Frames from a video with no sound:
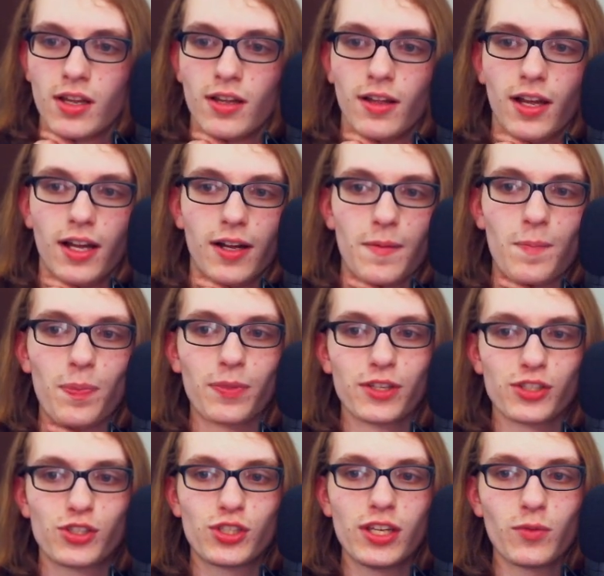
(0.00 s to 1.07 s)
The
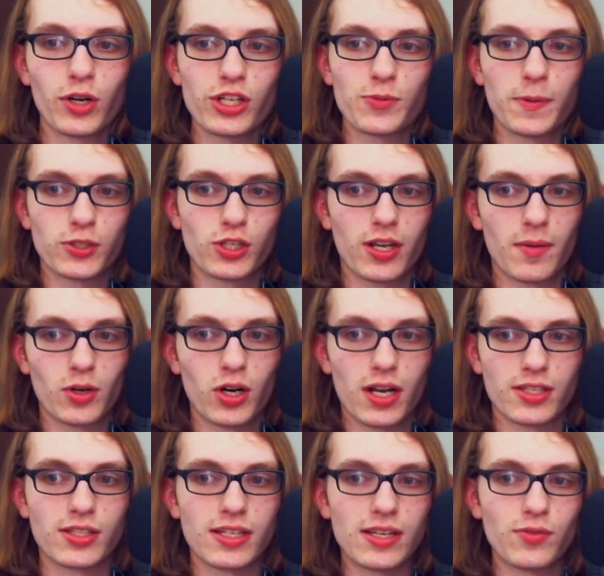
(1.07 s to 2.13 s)
scene where he's supposed to come across
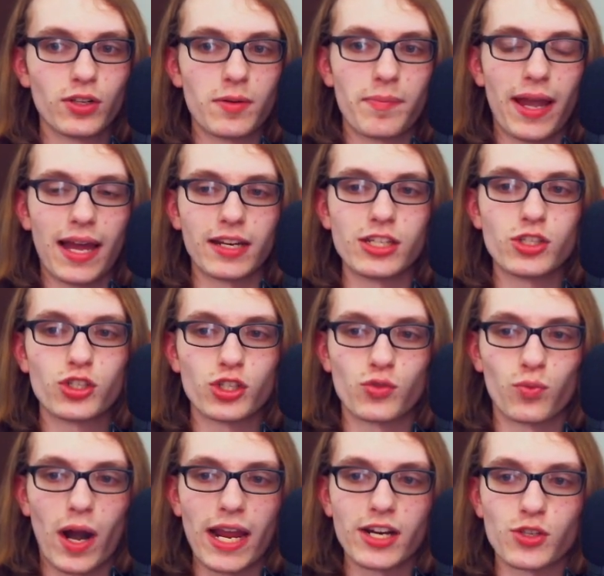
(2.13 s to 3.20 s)
as evil and bad, he's just
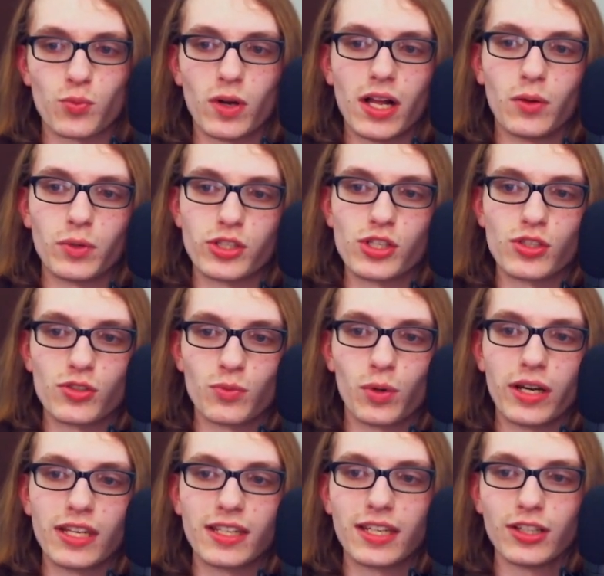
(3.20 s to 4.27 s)
right as well, which is when
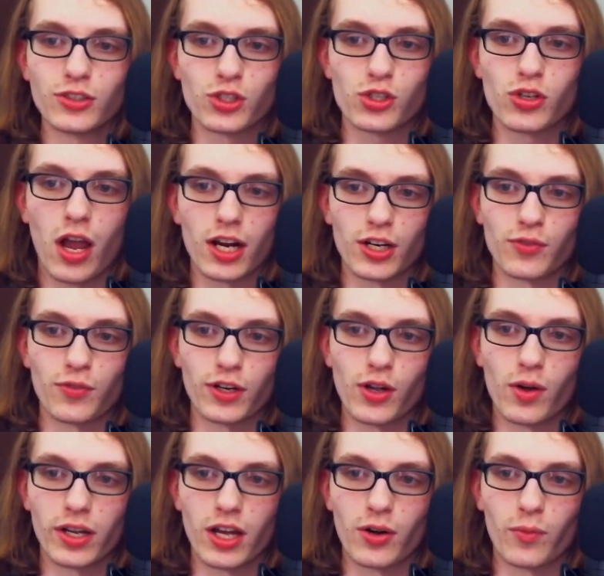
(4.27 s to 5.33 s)
he kills Shocker for
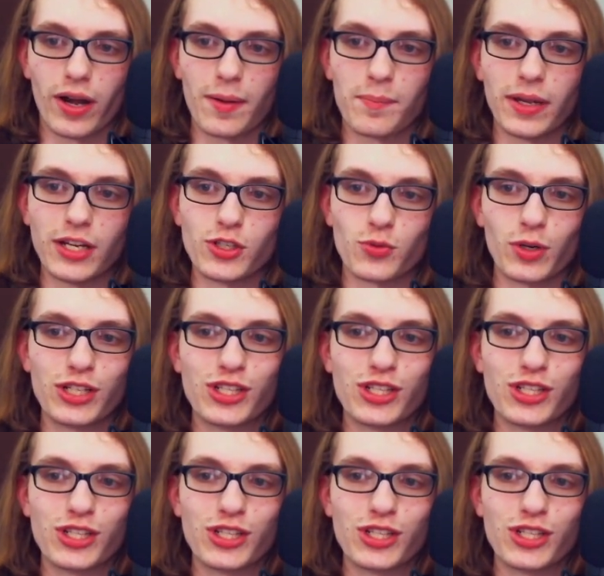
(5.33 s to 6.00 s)
going on a rampage, which,